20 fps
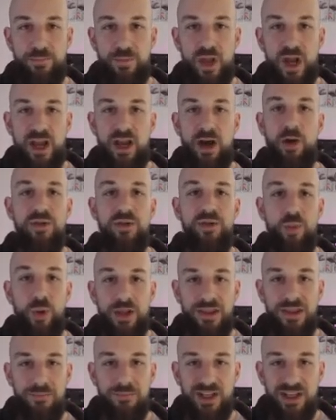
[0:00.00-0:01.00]
I always
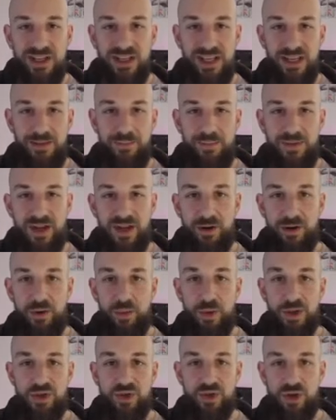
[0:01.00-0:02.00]
want them to keep their
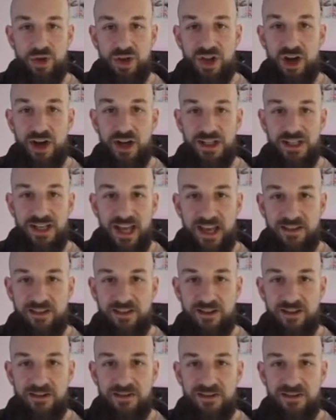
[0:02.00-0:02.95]
original context.